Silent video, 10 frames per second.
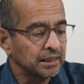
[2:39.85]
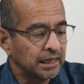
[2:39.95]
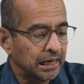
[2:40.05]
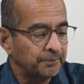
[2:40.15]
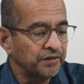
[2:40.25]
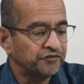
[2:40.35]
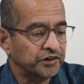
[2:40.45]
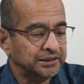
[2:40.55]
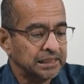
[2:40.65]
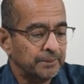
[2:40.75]
had been,
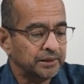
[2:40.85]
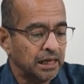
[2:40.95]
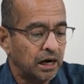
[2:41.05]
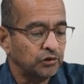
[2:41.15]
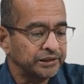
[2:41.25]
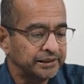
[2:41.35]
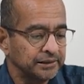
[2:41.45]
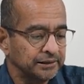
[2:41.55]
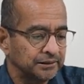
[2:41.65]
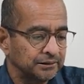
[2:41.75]
for example, out
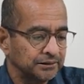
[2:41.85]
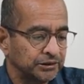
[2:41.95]
here,